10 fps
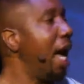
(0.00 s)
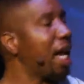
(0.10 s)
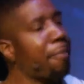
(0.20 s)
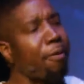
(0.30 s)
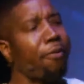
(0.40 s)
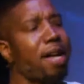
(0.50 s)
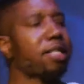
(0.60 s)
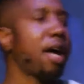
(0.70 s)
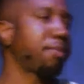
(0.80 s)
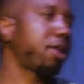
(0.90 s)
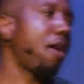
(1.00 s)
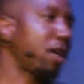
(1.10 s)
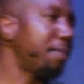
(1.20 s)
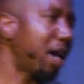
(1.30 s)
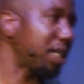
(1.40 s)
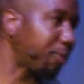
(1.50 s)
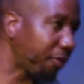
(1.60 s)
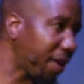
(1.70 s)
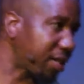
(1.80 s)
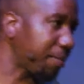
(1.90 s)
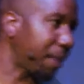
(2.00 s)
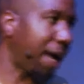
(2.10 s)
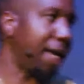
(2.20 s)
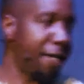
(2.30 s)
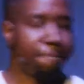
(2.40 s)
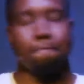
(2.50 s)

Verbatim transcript: And that professor I'm talking about is Professor Payne.